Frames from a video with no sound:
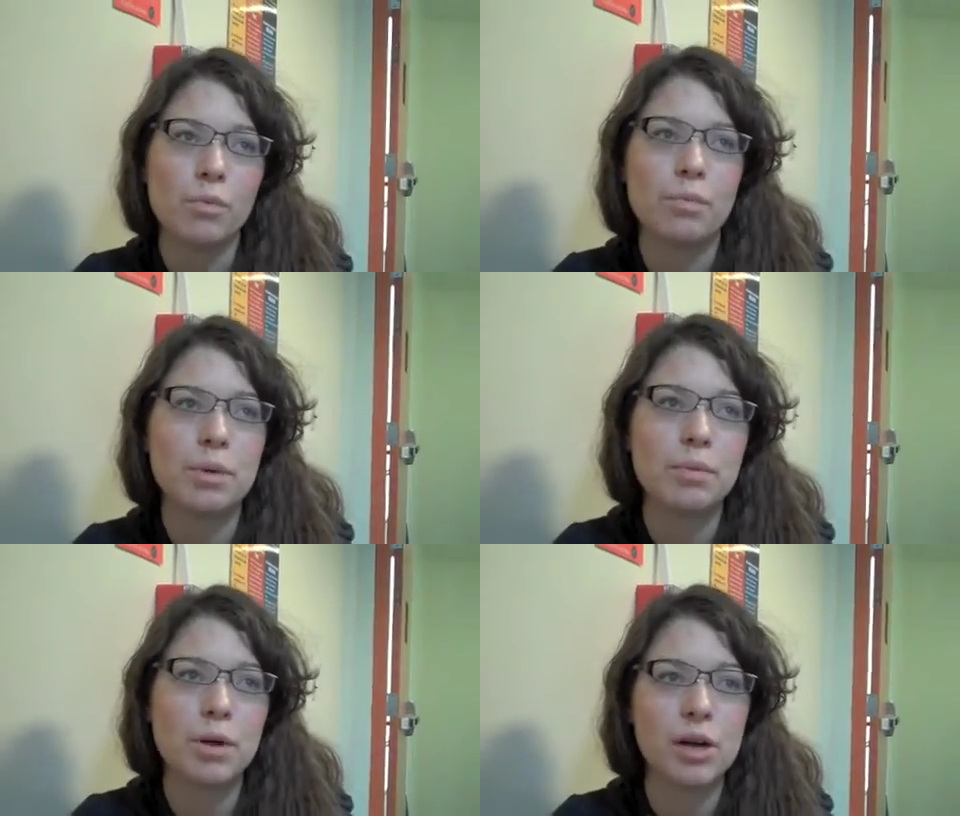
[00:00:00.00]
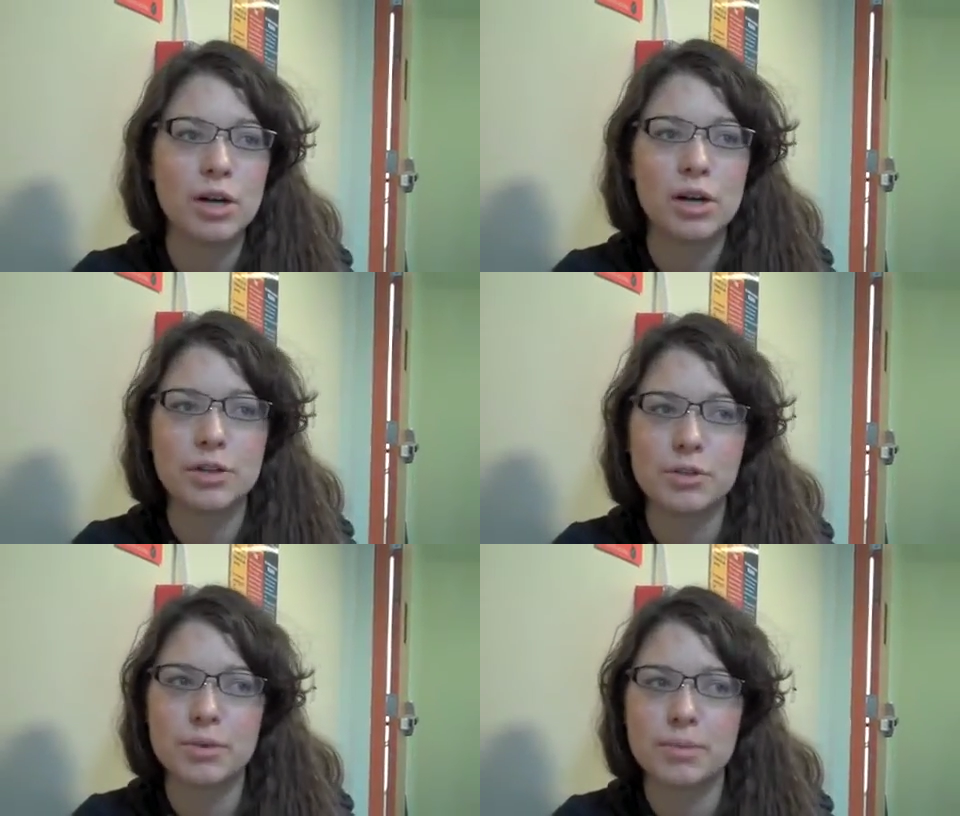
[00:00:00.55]
People are
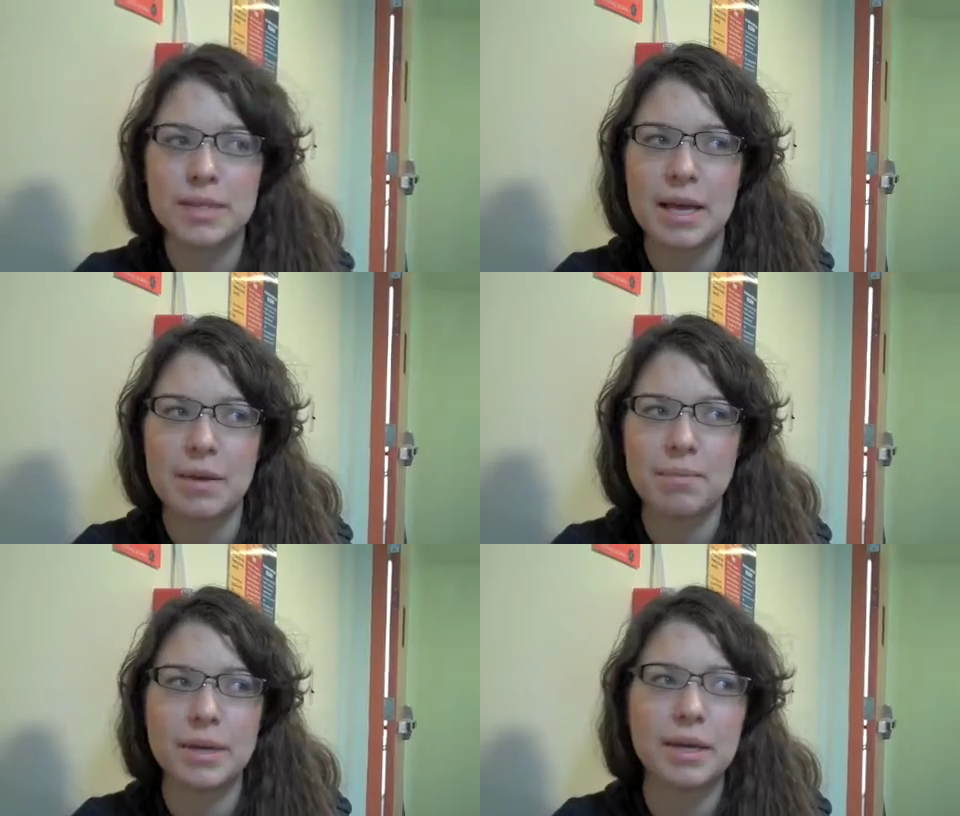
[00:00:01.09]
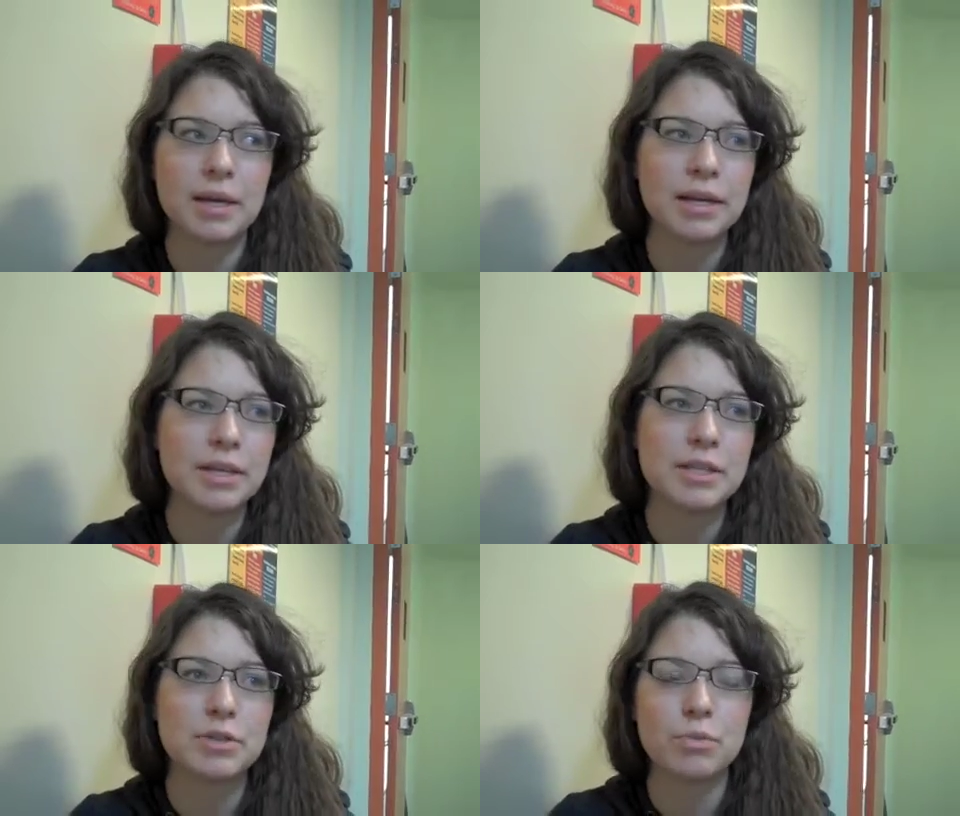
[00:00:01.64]
also upset
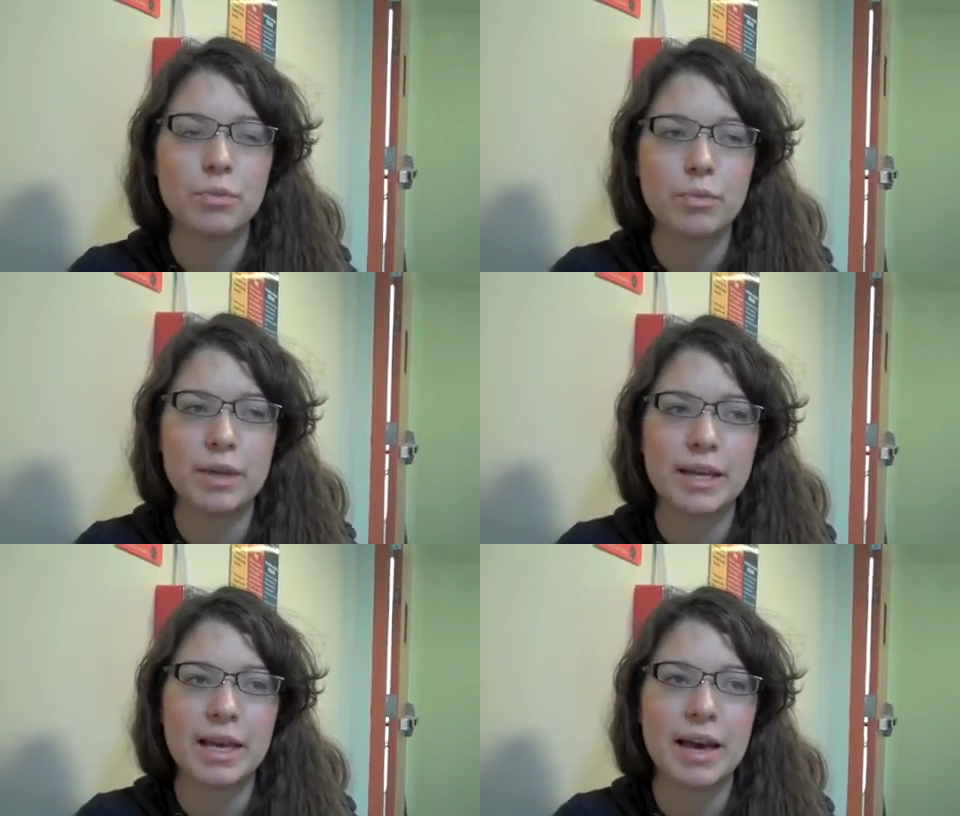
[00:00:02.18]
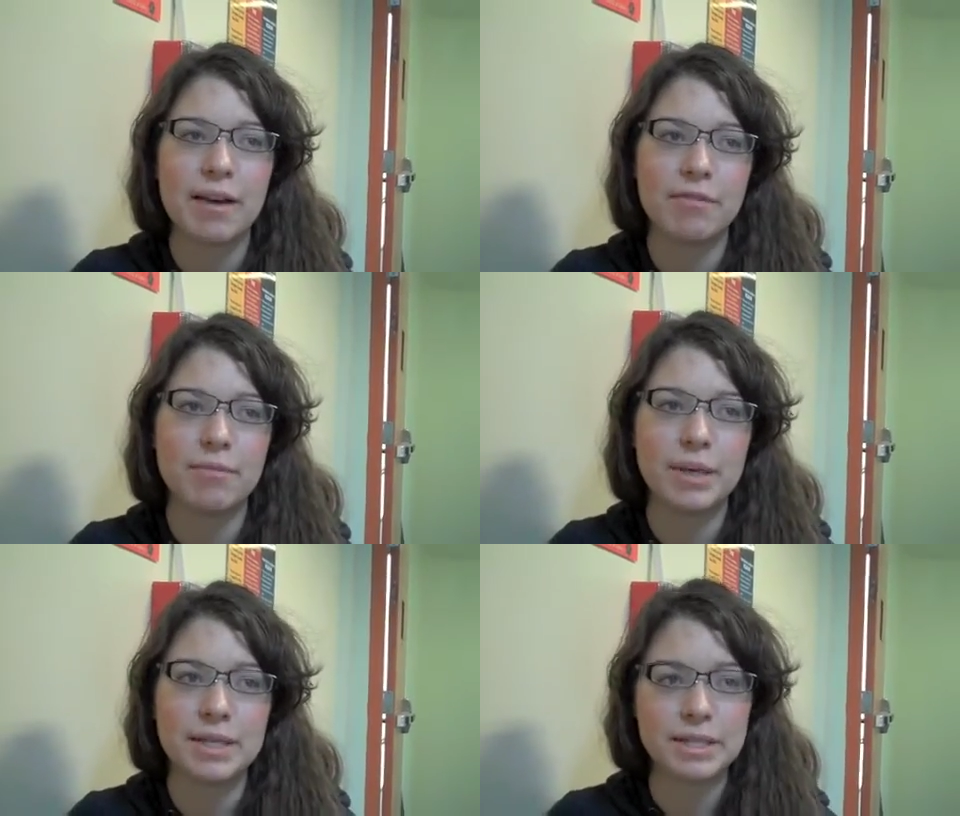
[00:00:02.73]
because we have
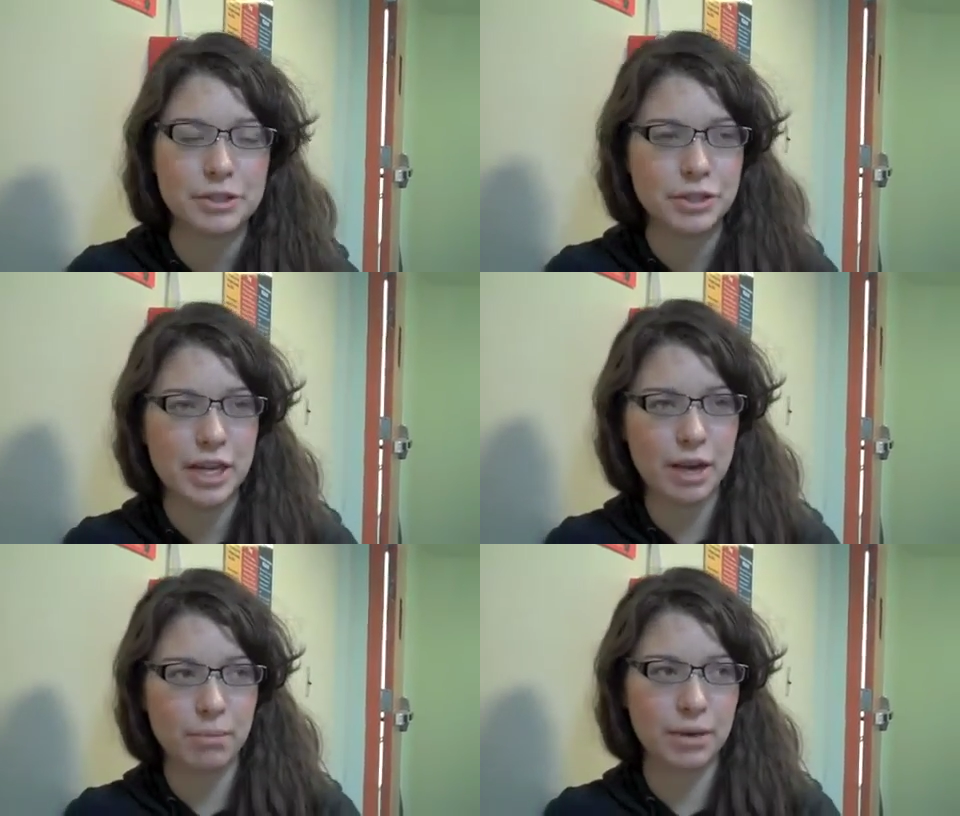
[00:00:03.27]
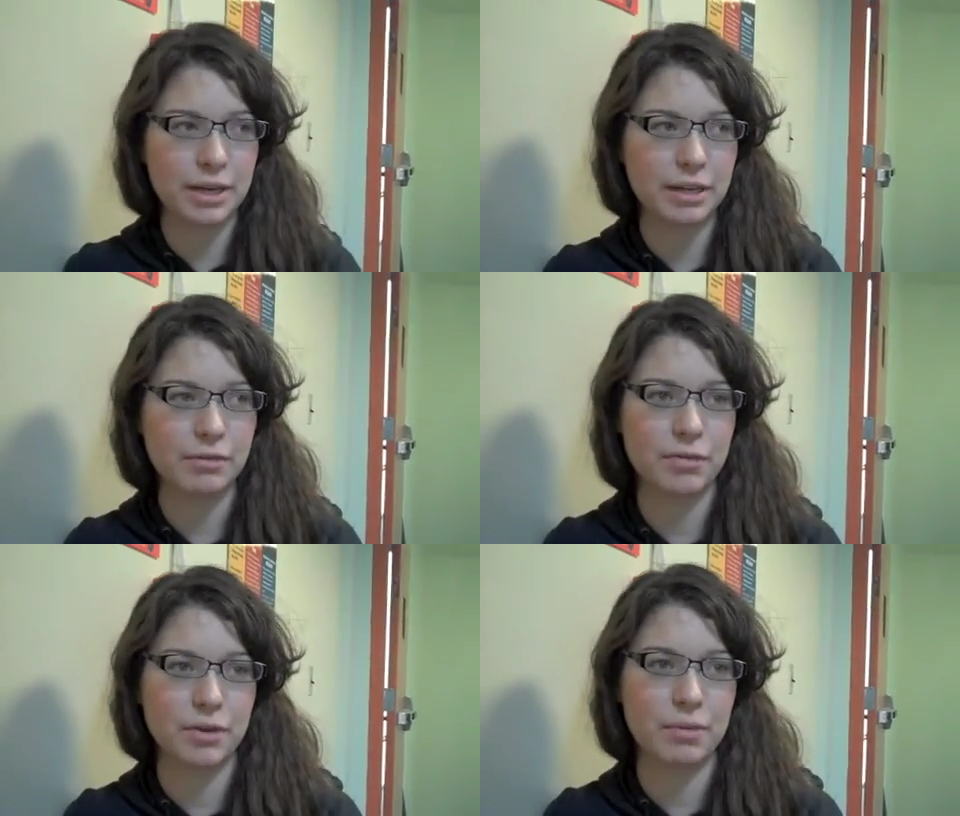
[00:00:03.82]
been dishing out money
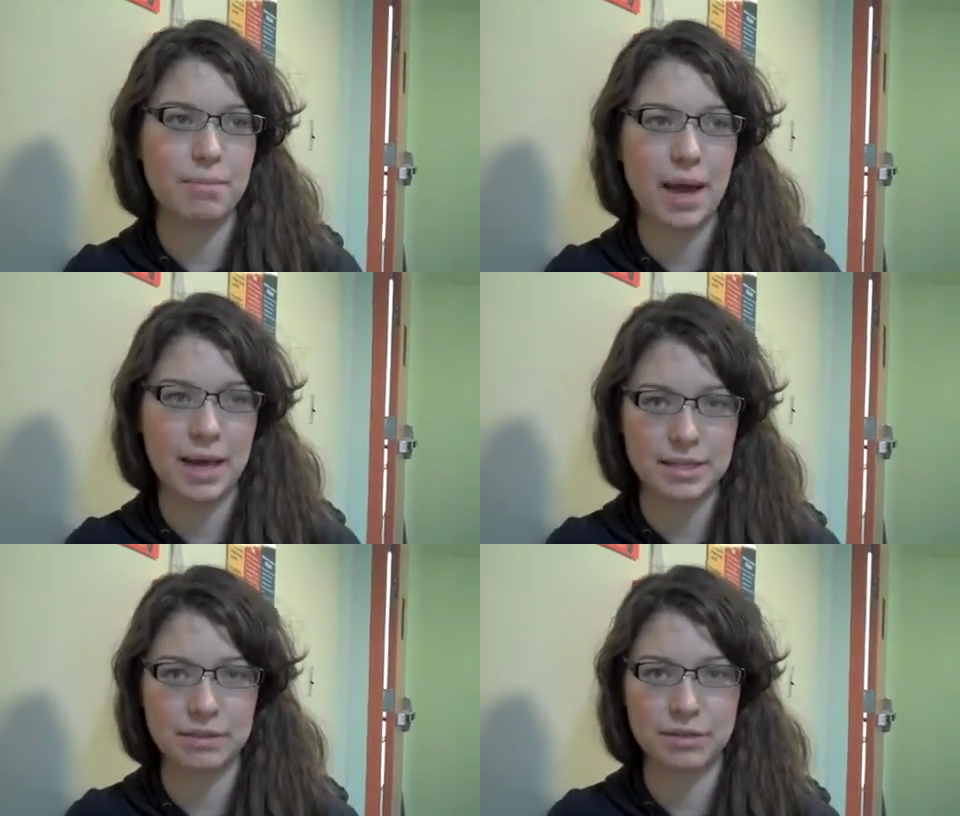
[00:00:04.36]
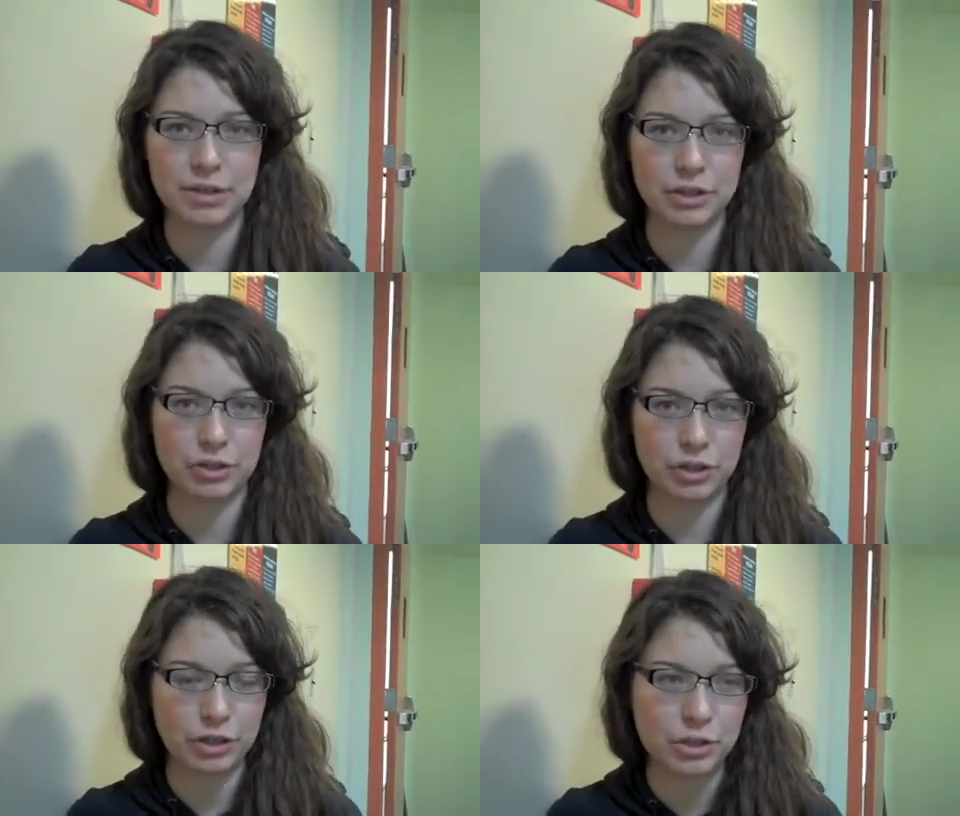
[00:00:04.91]
for massive
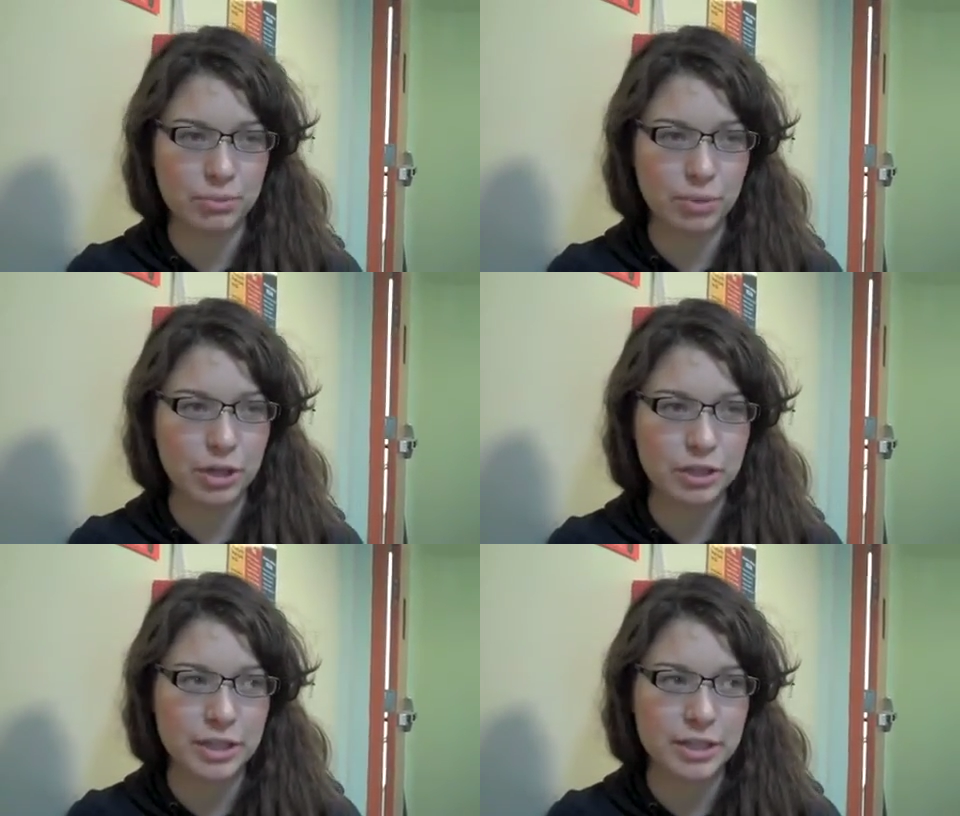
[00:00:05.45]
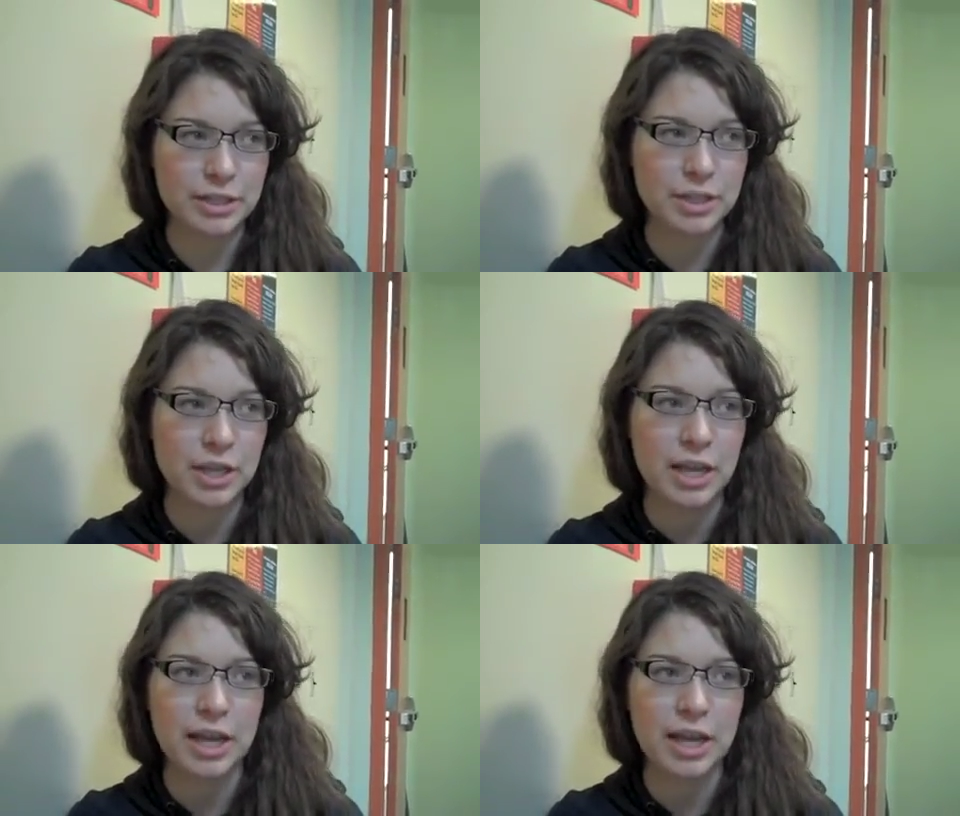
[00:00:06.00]
construction projects,